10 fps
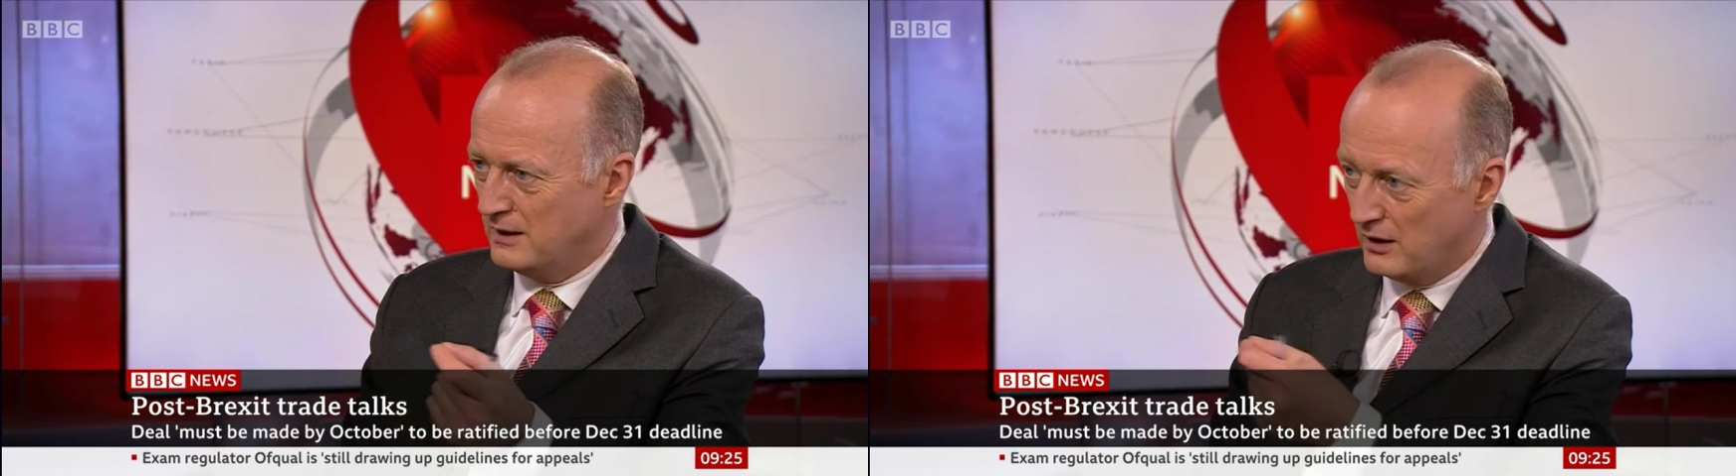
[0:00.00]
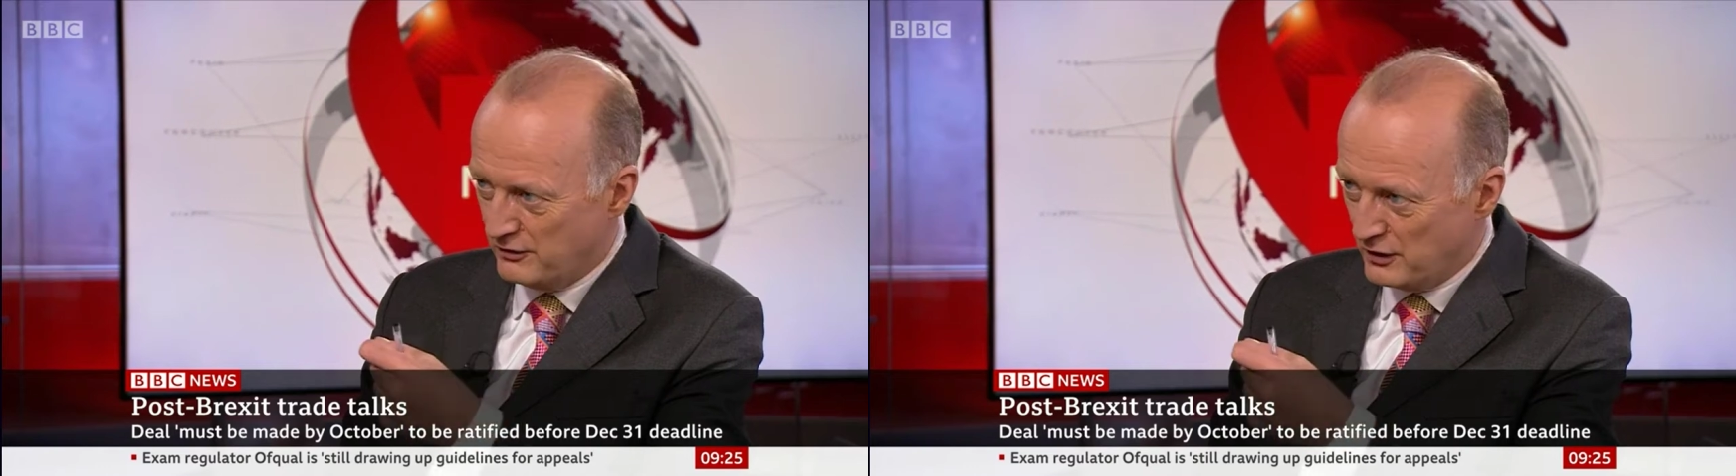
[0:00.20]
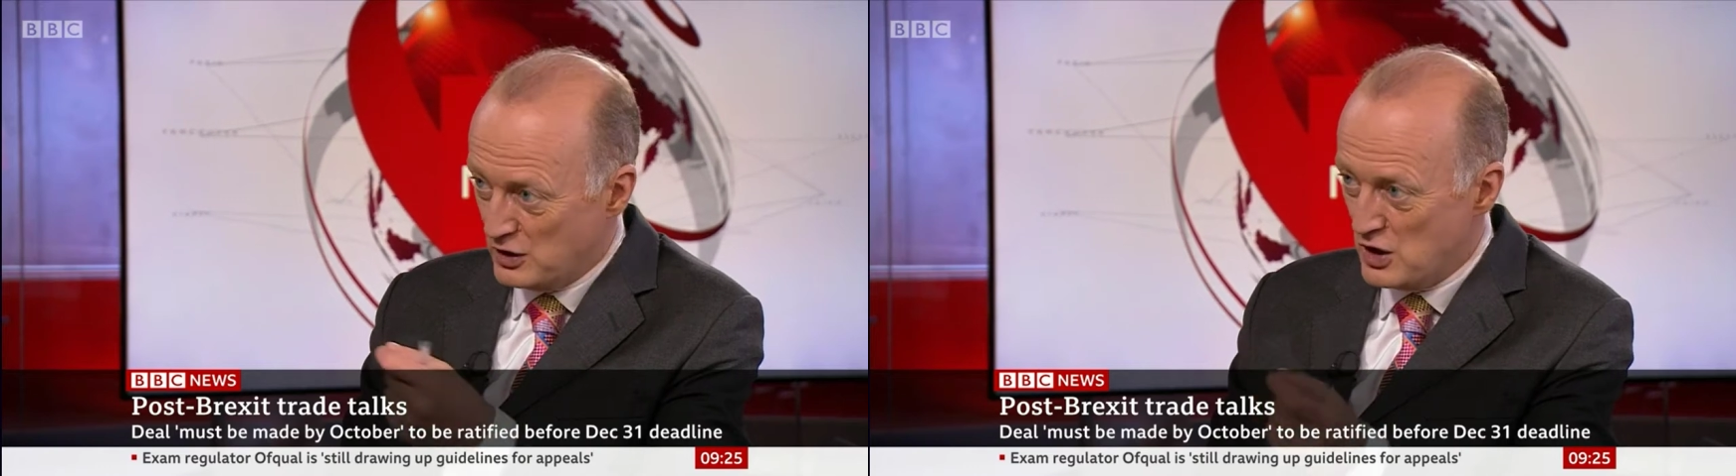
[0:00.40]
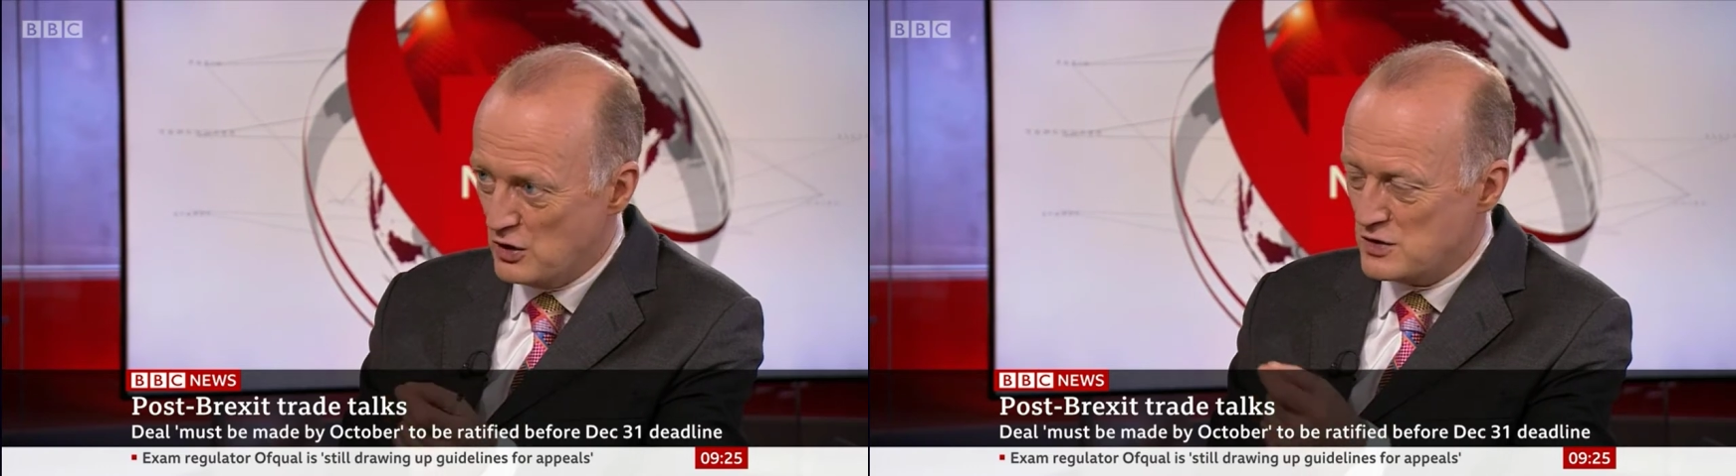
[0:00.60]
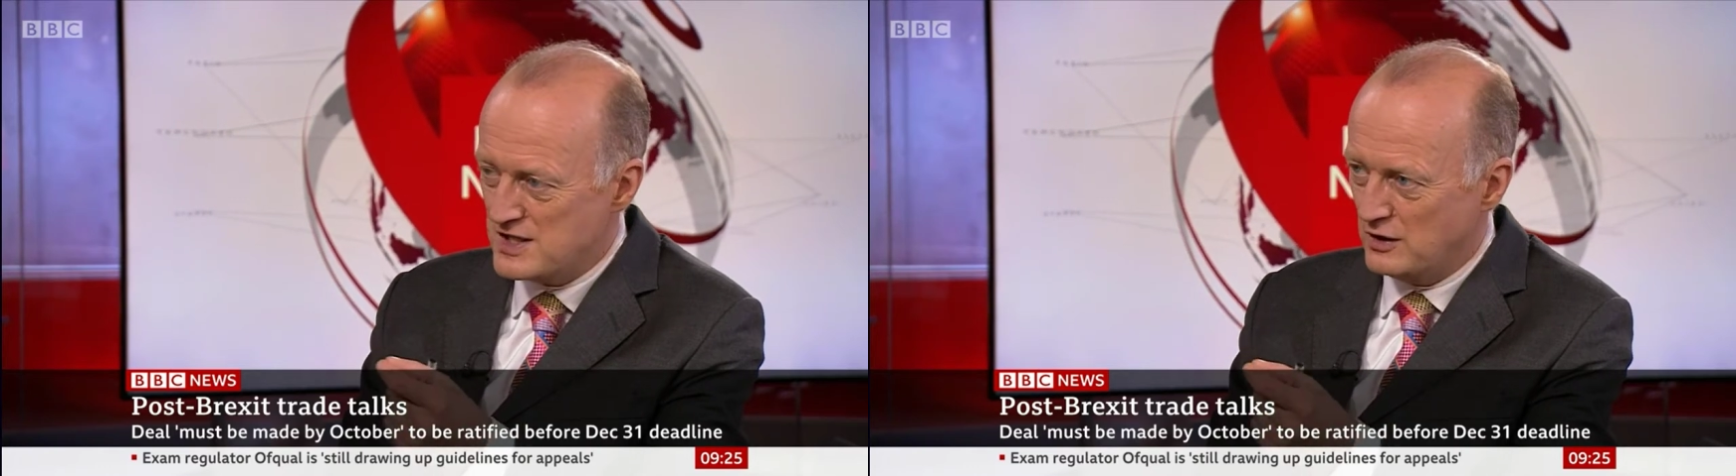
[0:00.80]
kind of a
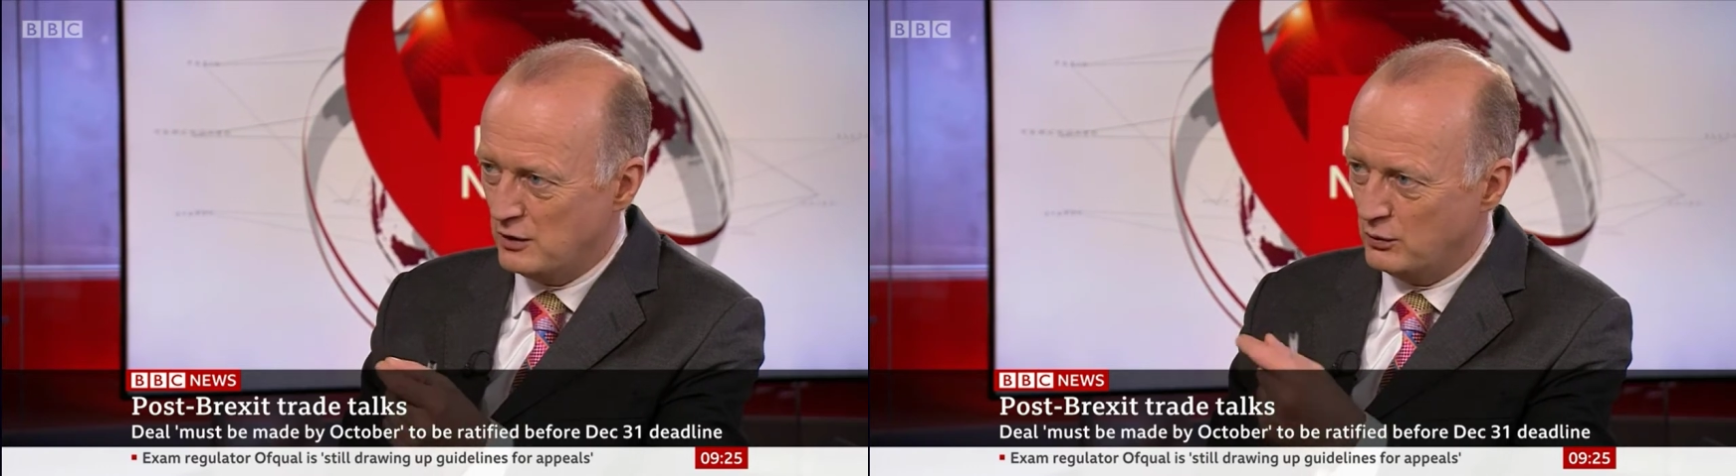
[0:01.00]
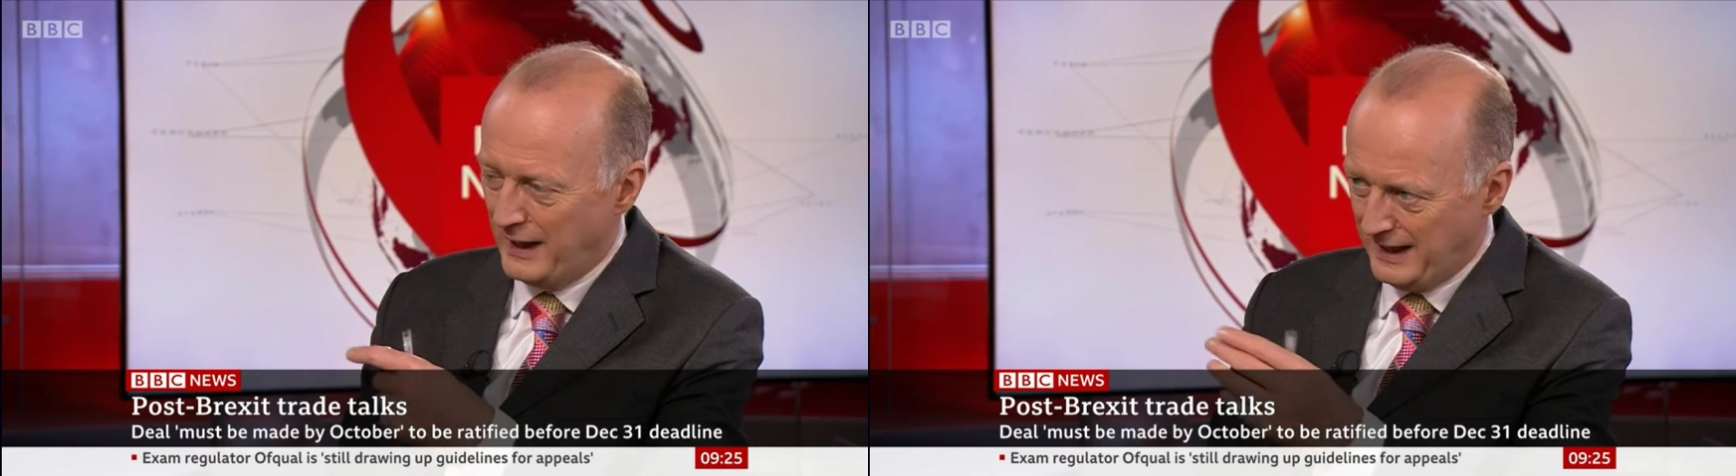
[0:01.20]
no-deal